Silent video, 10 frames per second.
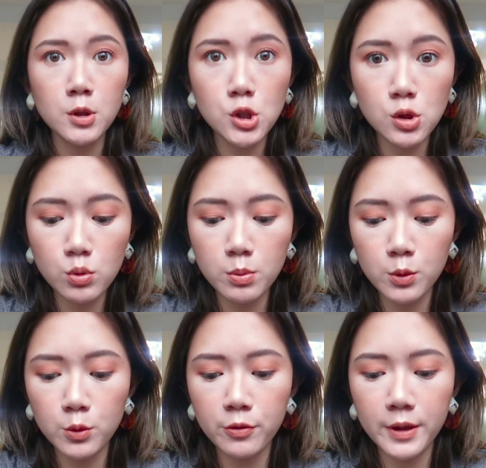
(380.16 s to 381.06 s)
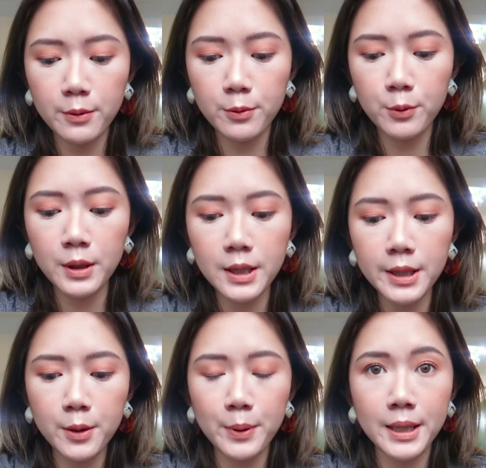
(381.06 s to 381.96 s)
me just remove it
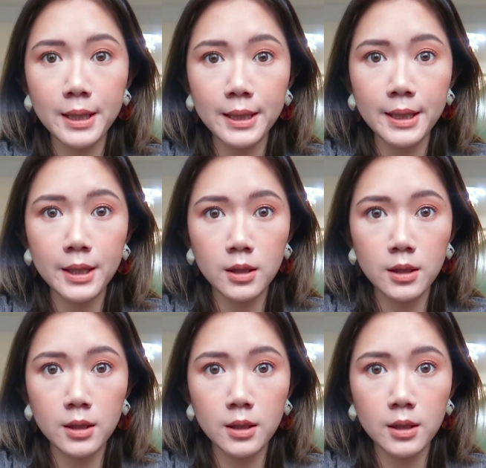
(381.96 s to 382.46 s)
really quickly.